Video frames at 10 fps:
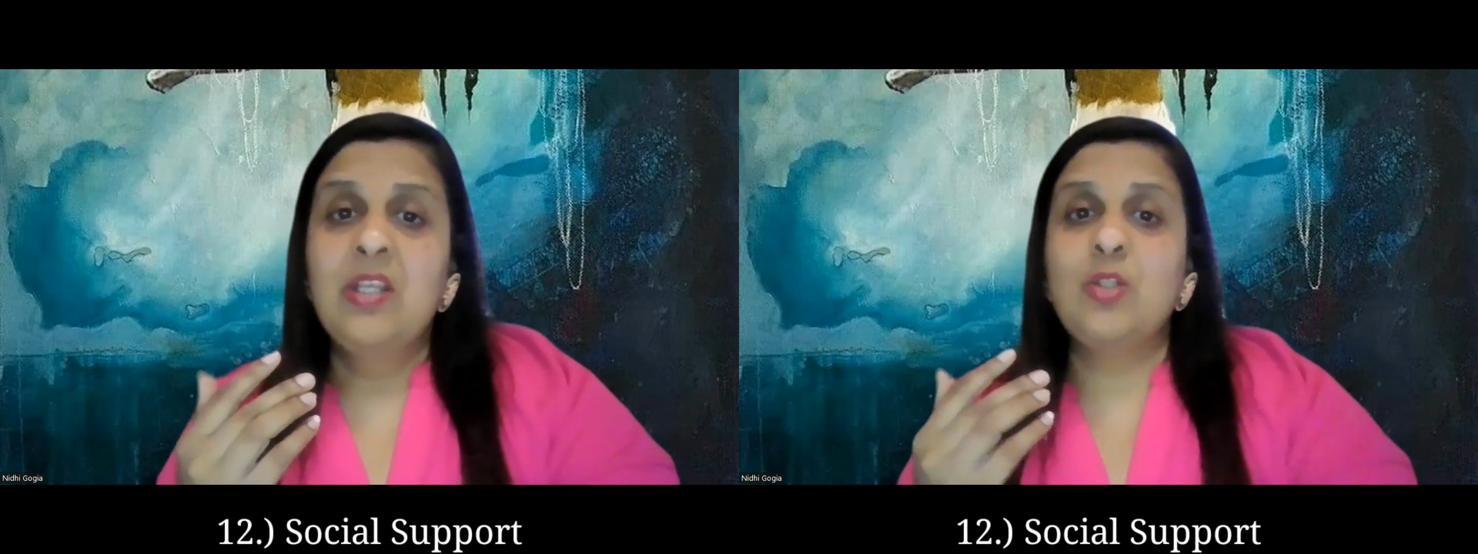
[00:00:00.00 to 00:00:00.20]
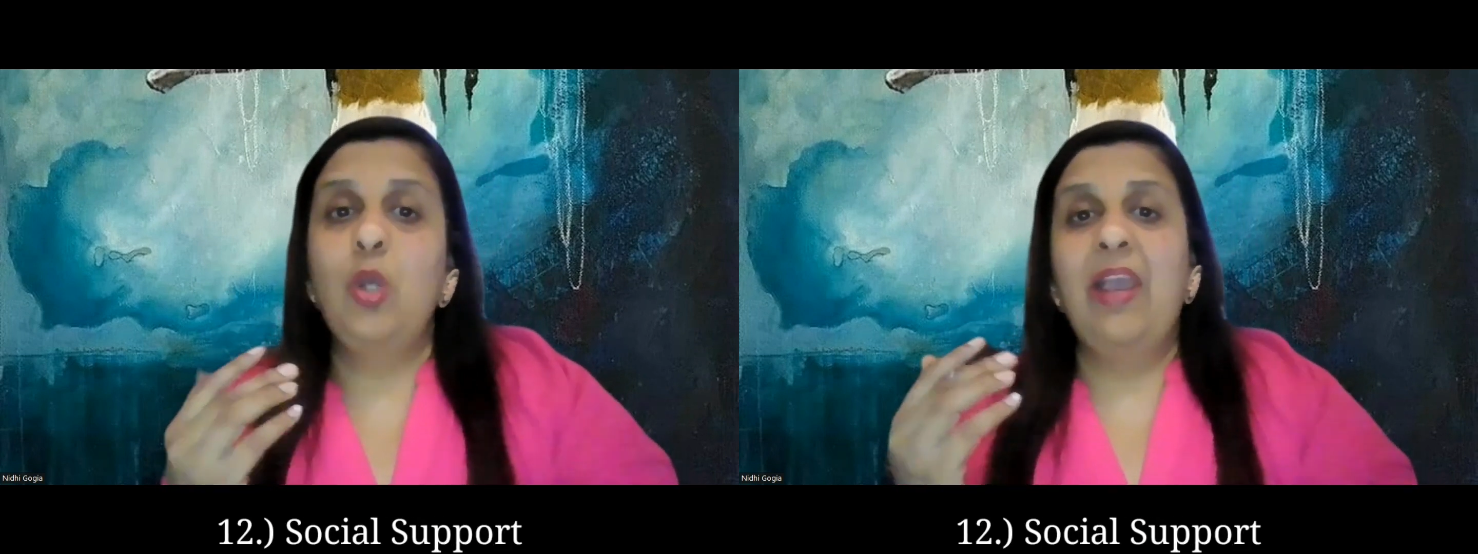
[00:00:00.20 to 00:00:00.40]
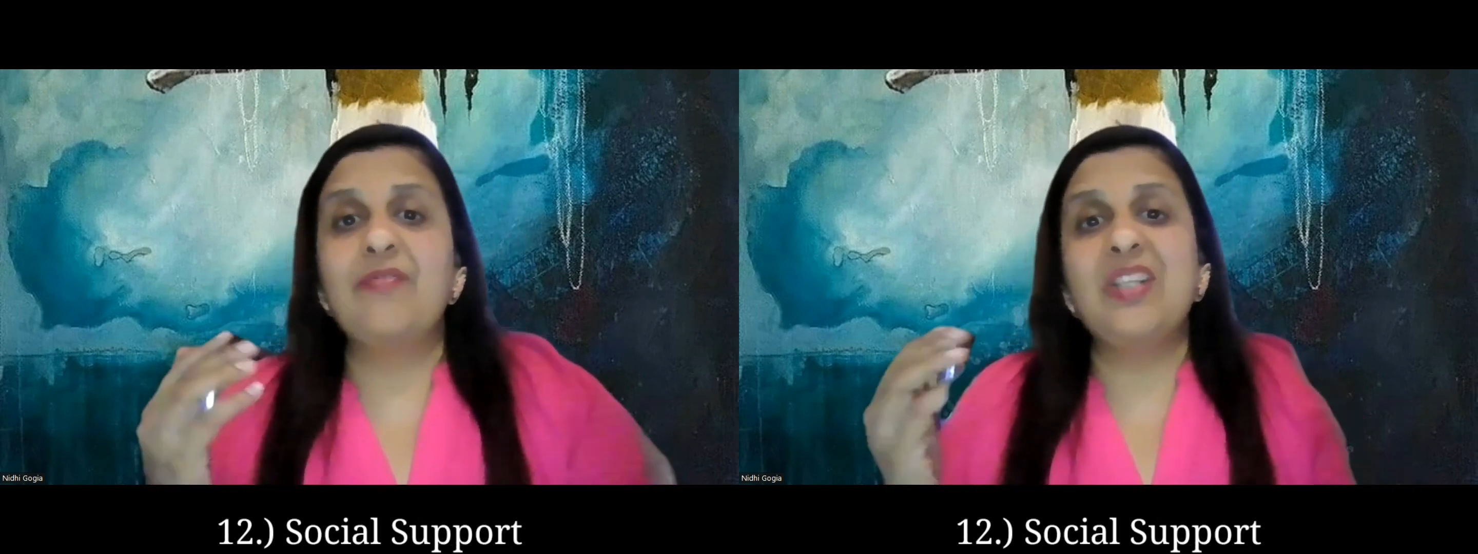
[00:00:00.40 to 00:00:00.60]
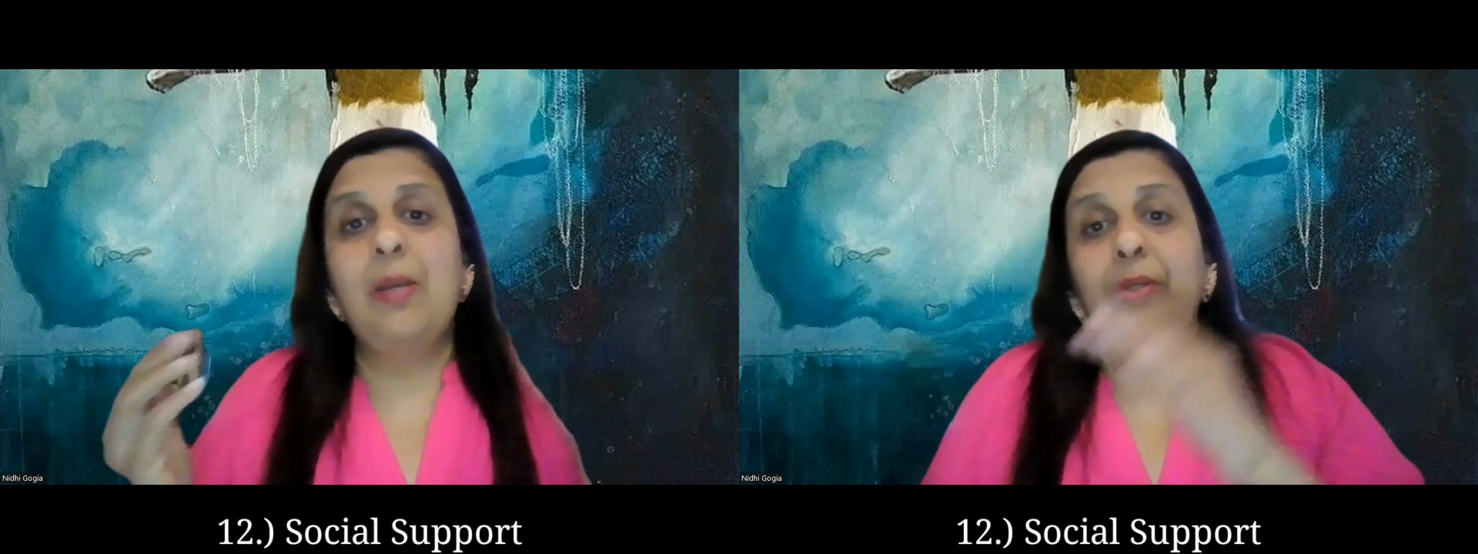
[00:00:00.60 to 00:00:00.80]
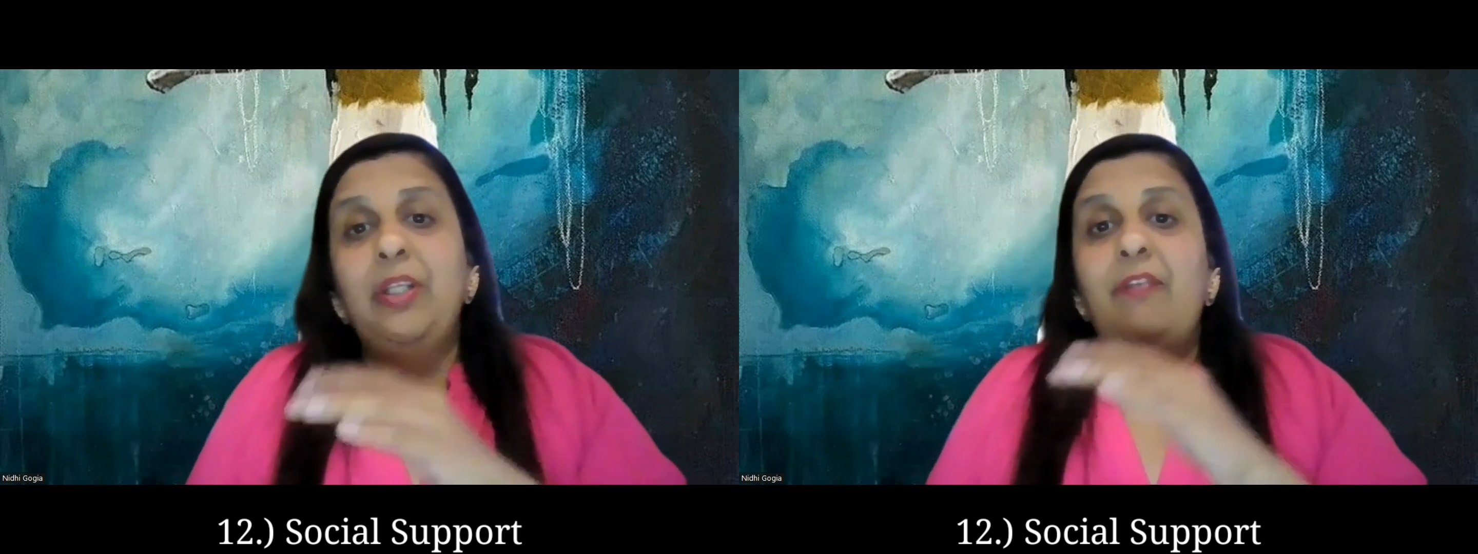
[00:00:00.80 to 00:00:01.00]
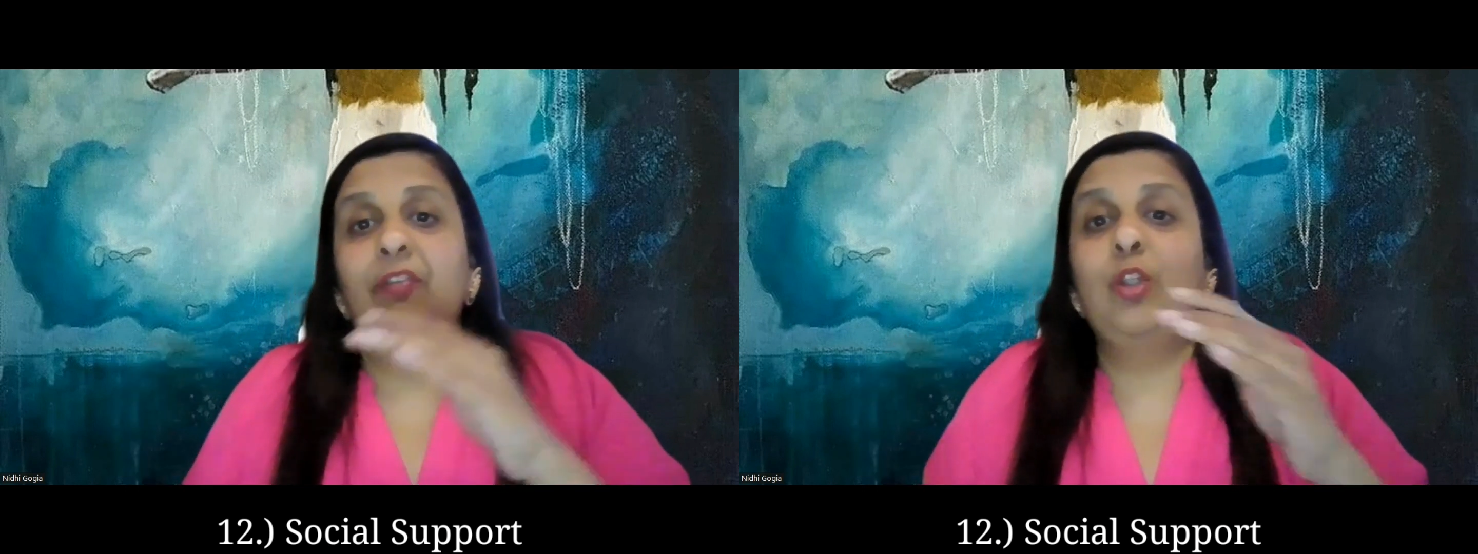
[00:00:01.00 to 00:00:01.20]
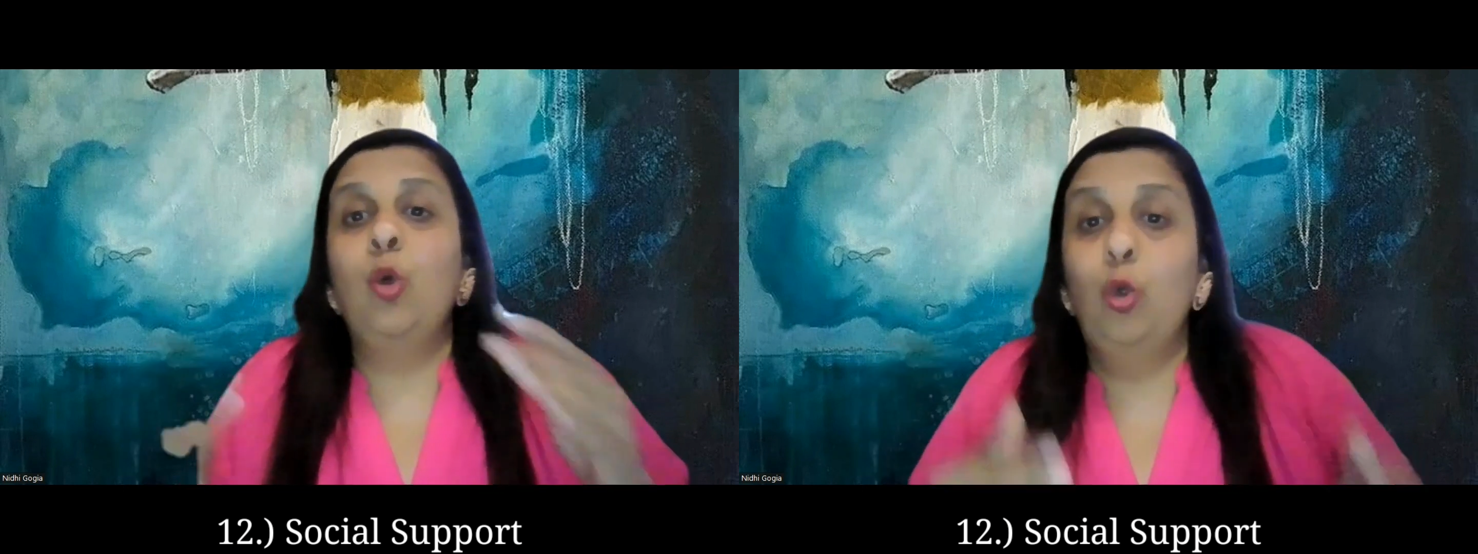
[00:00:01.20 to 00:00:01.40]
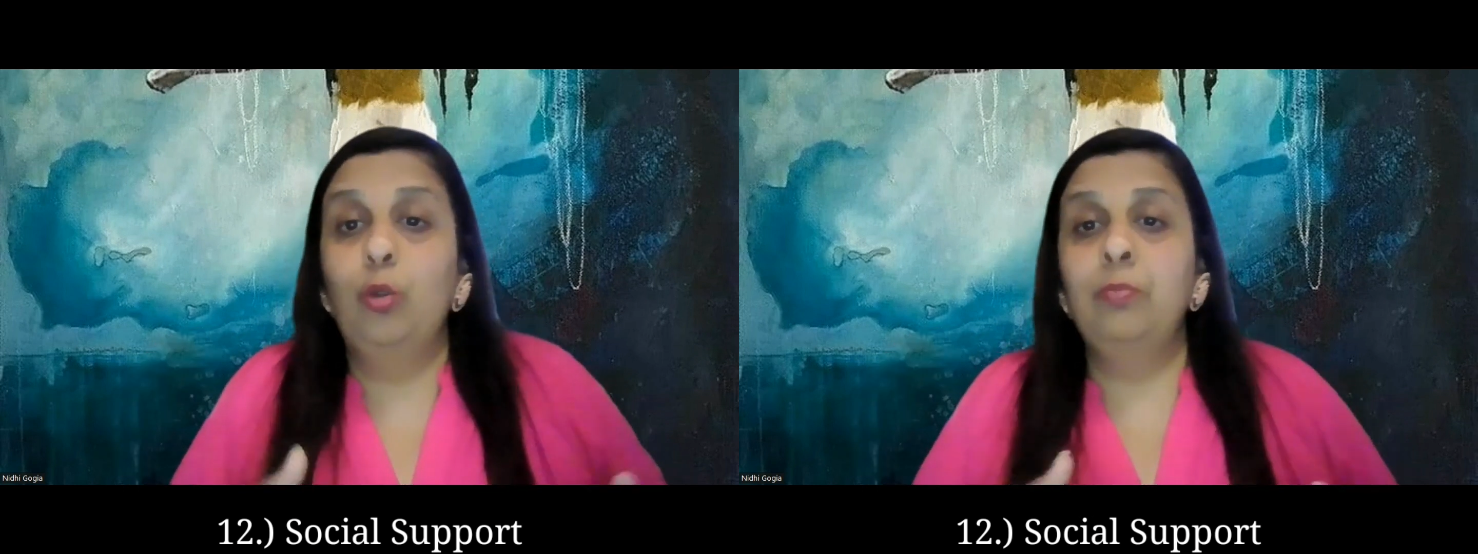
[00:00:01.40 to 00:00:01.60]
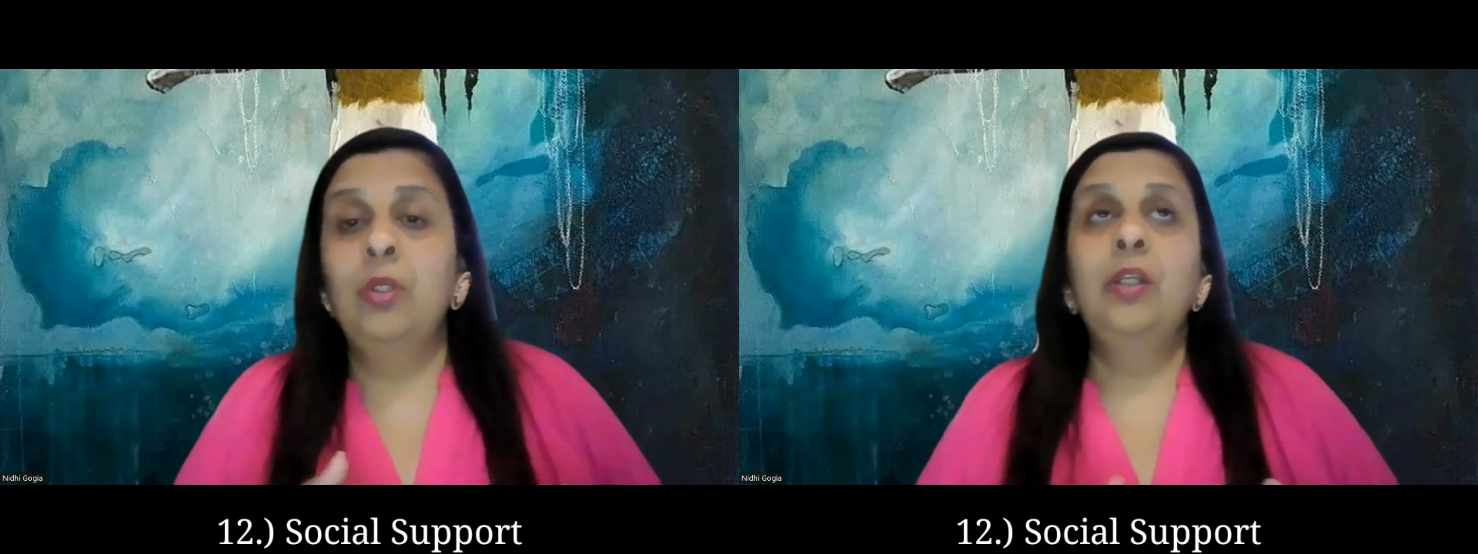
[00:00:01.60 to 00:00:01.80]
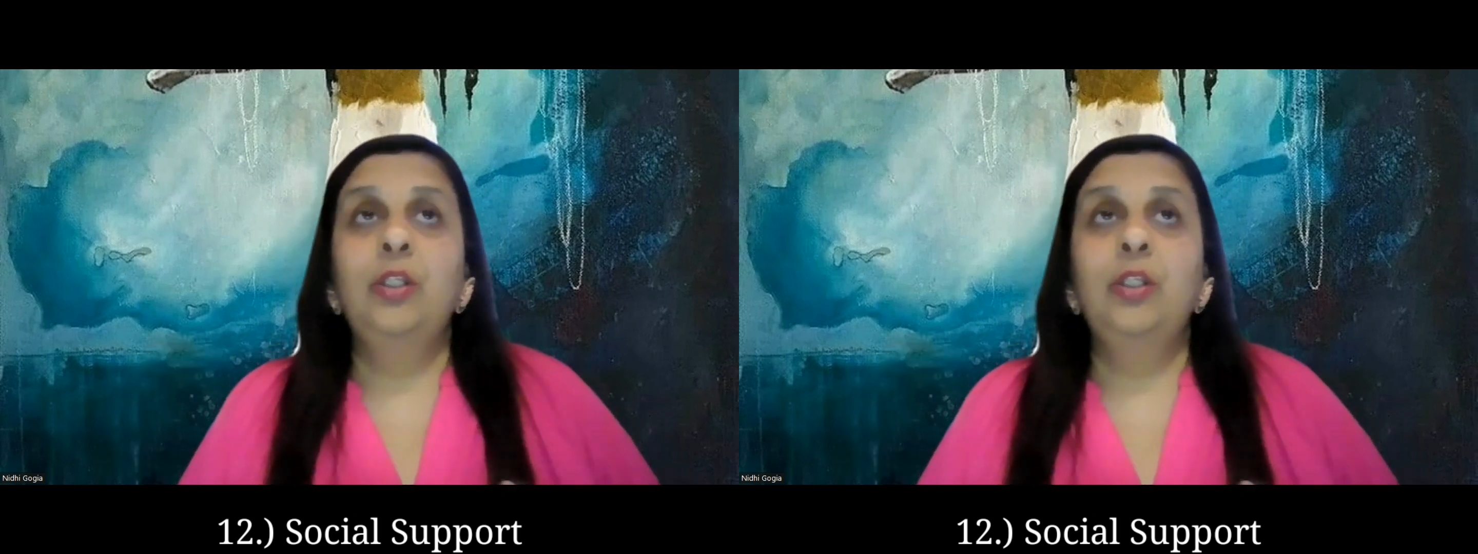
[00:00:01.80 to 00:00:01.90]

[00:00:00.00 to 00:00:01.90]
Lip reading: So have somebody with whom